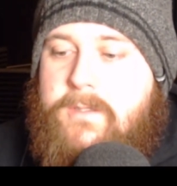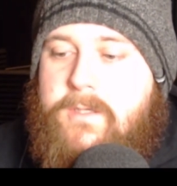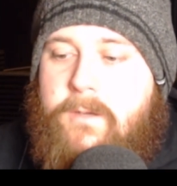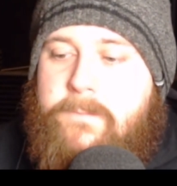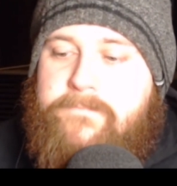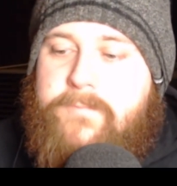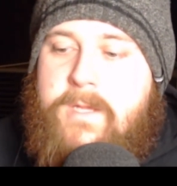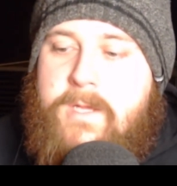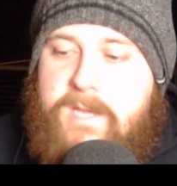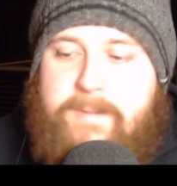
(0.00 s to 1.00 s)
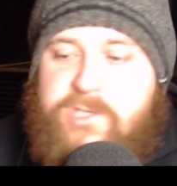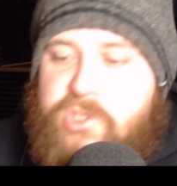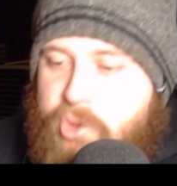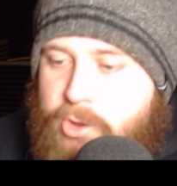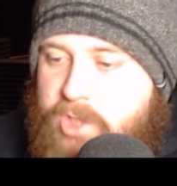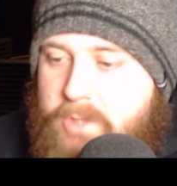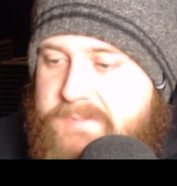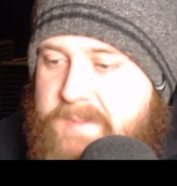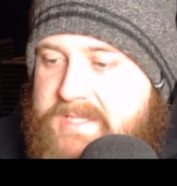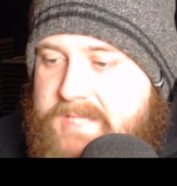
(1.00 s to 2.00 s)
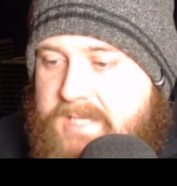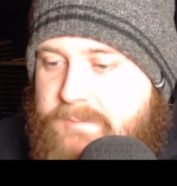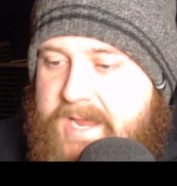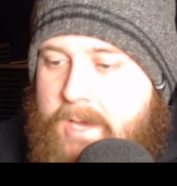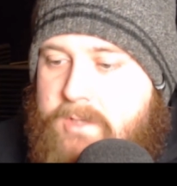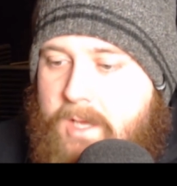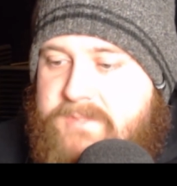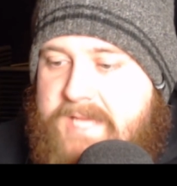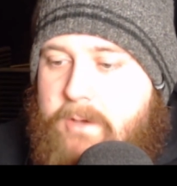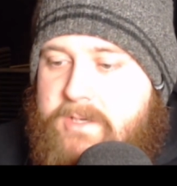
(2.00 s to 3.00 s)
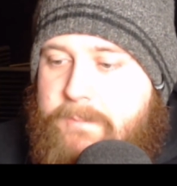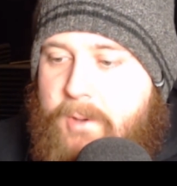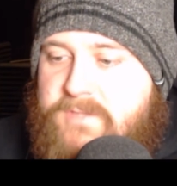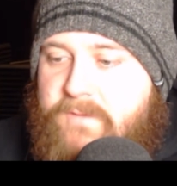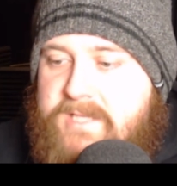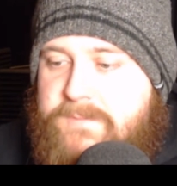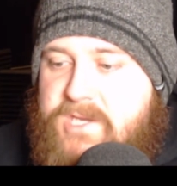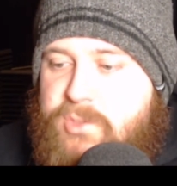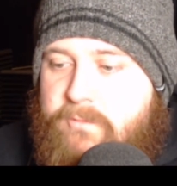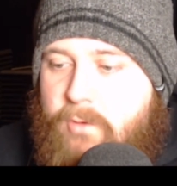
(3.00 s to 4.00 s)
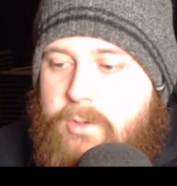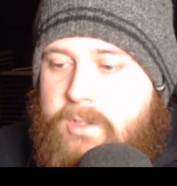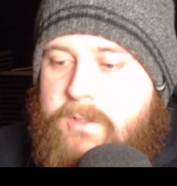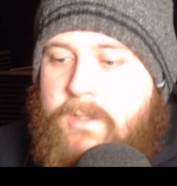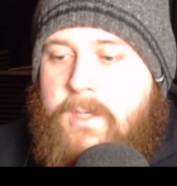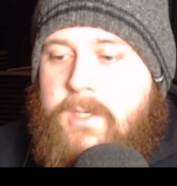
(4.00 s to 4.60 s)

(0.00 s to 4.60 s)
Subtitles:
You know? Imagine Jon Jones beats Aspinall, comes out in the post-fight speech with Rogan.